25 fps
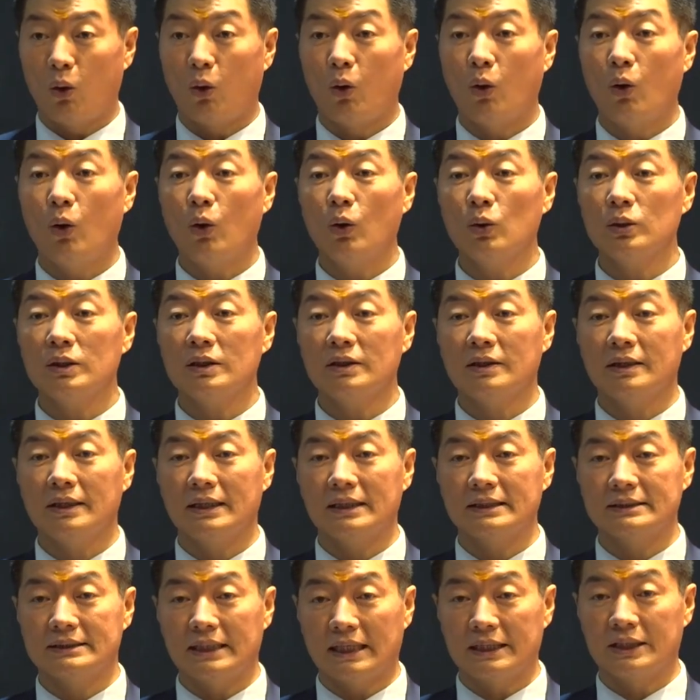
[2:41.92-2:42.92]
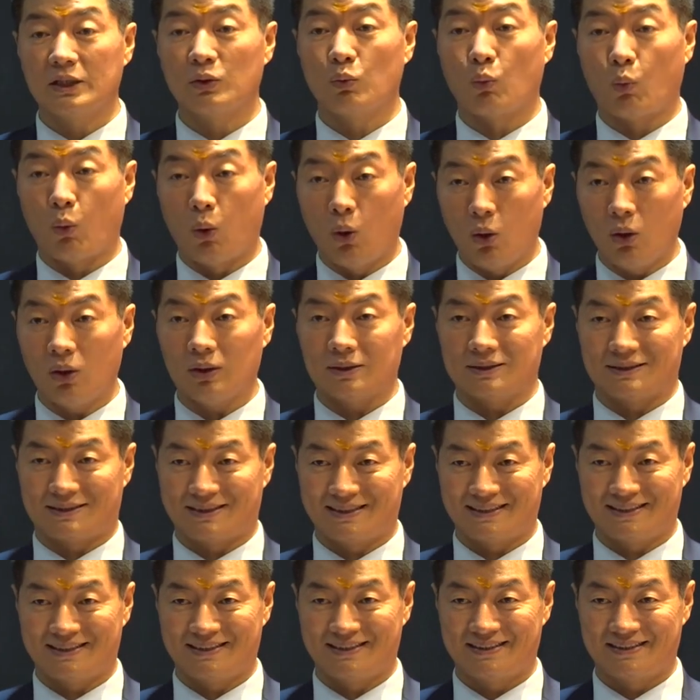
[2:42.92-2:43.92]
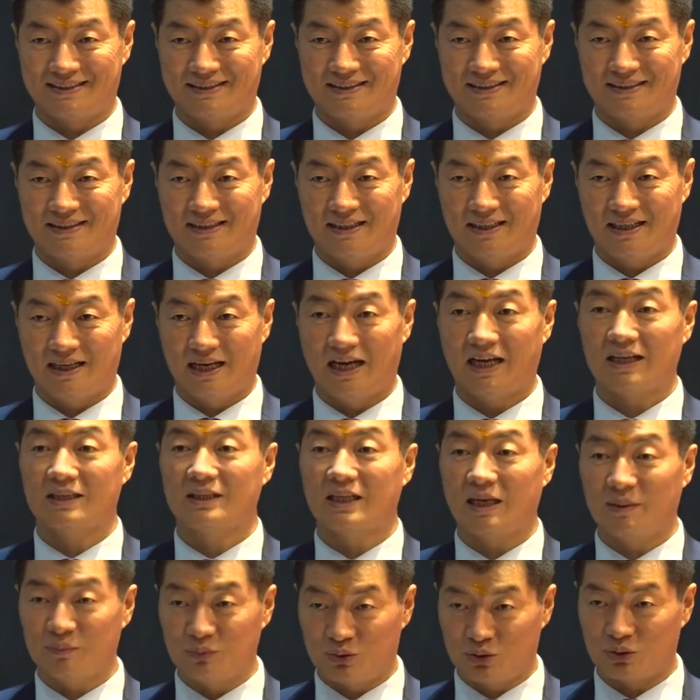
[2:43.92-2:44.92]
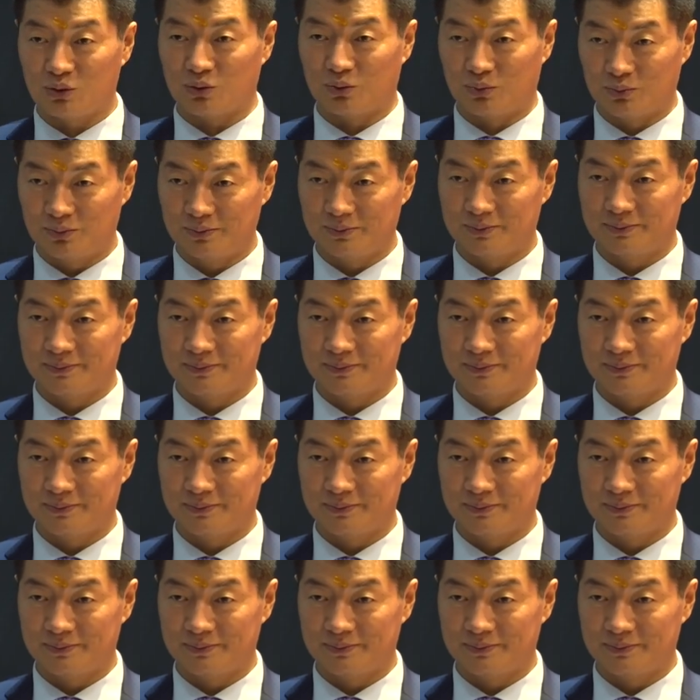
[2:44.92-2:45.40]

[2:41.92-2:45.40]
All the things that he warned had come true.